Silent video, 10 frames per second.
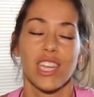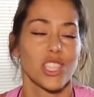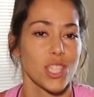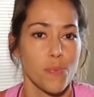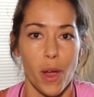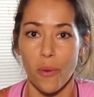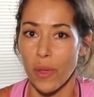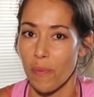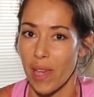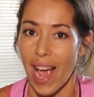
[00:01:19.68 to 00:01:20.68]
just bear
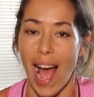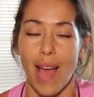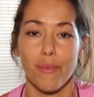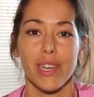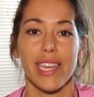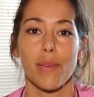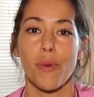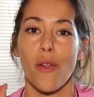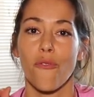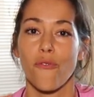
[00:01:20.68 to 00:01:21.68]
with me. I'm gonna keep
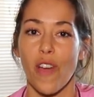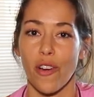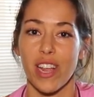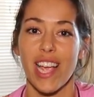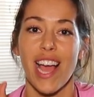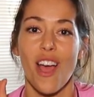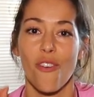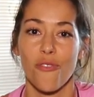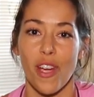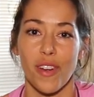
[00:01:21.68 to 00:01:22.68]
it very
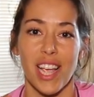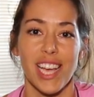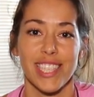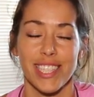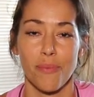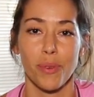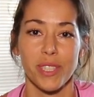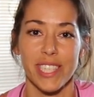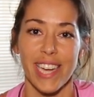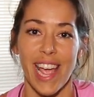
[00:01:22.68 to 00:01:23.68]
very
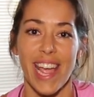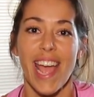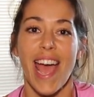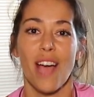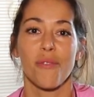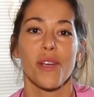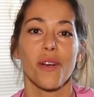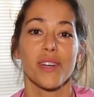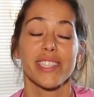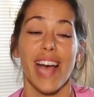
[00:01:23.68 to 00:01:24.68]
simple today, and we
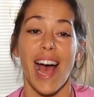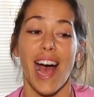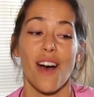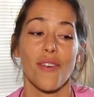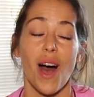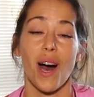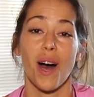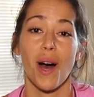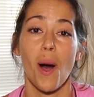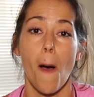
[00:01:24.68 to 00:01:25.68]
are going to have
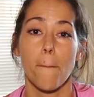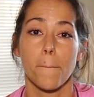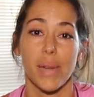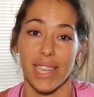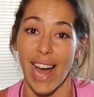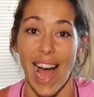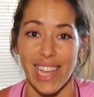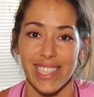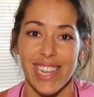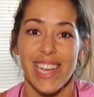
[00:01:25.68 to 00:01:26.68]
a
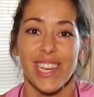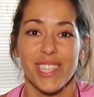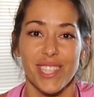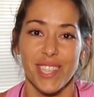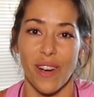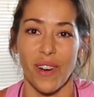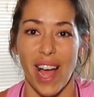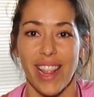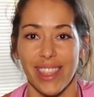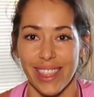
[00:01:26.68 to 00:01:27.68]
blast. So
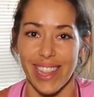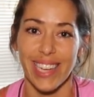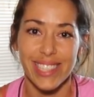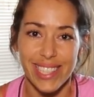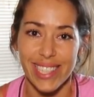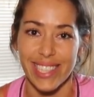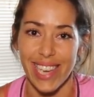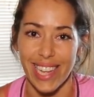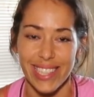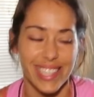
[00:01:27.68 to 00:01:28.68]
let's
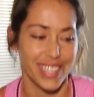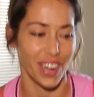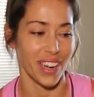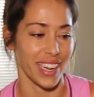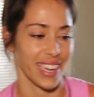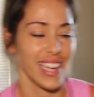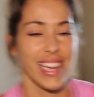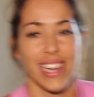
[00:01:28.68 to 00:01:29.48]
get started.